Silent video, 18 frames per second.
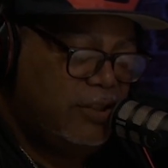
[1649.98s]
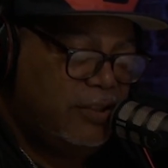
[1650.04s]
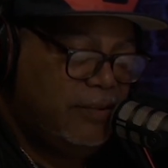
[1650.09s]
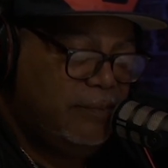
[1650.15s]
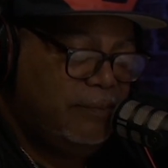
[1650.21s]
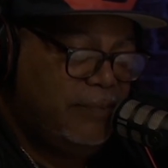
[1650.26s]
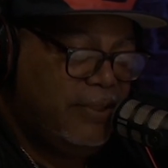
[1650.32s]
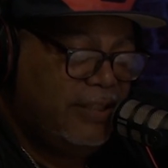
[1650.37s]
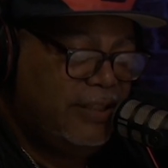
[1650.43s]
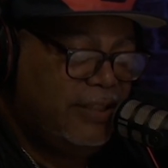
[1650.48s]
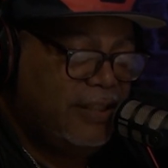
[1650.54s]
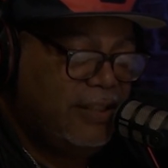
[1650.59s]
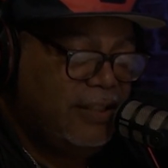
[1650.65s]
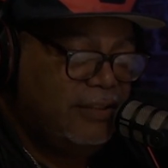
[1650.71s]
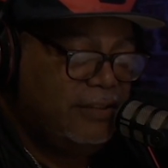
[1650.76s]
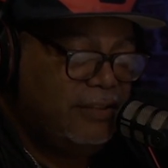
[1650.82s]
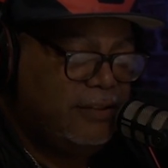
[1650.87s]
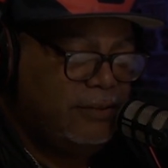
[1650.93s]
Big
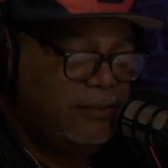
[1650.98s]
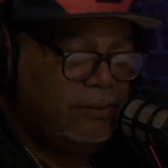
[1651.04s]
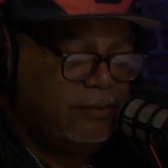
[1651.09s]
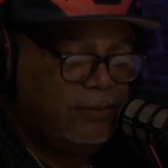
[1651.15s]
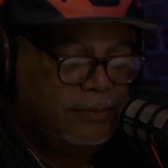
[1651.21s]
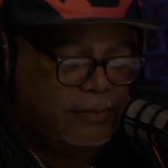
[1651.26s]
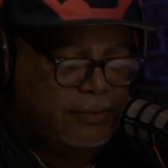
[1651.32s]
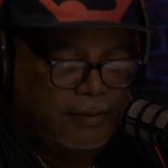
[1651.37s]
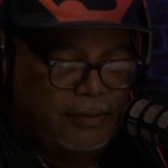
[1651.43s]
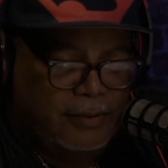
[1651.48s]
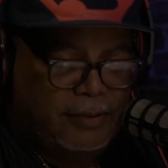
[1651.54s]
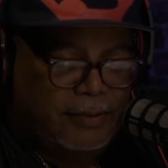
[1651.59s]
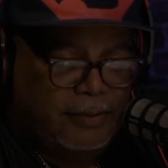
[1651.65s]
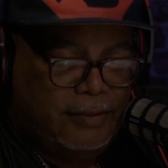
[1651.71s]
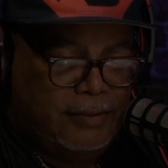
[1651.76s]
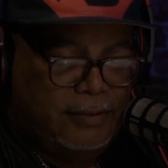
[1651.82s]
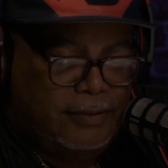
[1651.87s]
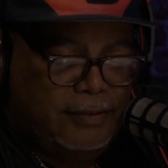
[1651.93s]
Condo.
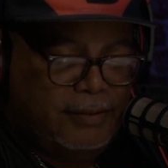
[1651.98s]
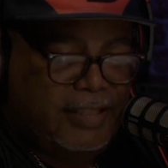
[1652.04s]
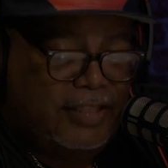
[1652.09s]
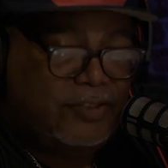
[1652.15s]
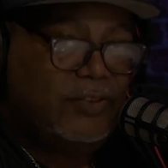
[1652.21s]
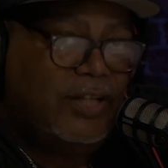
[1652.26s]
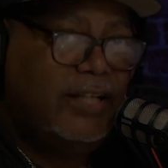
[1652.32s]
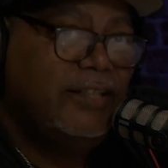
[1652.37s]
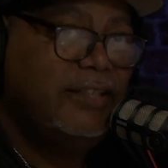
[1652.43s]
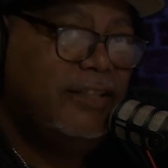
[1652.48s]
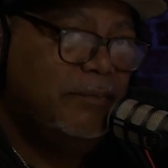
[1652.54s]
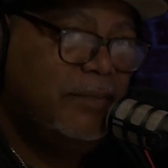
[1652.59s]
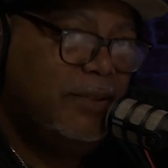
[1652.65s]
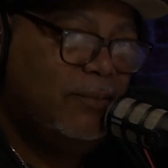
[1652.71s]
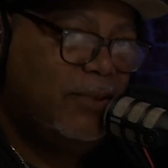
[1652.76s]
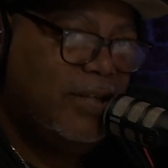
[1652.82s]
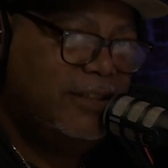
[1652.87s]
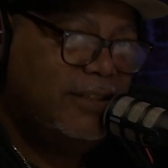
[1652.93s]
That's right. You've been
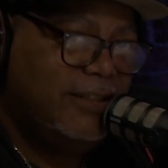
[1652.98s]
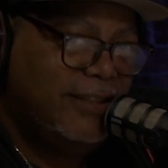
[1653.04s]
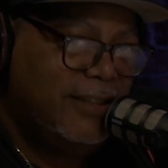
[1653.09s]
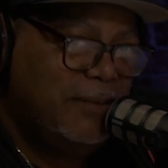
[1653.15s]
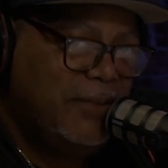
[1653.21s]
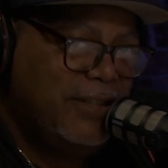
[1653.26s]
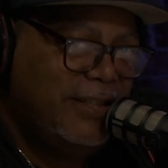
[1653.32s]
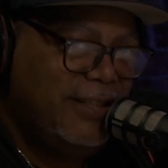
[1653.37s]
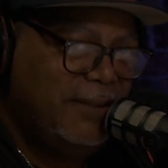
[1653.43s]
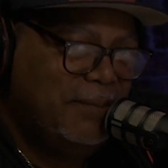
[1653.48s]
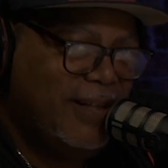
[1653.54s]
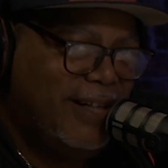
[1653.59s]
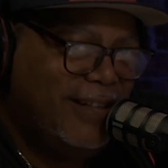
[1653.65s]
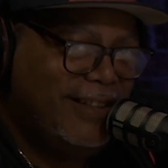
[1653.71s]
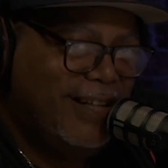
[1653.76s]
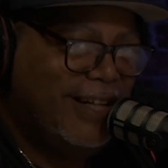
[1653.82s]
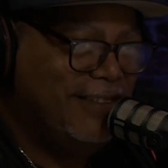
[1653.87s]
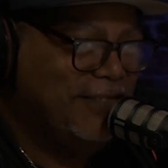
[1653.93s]
watching the Community Podcast.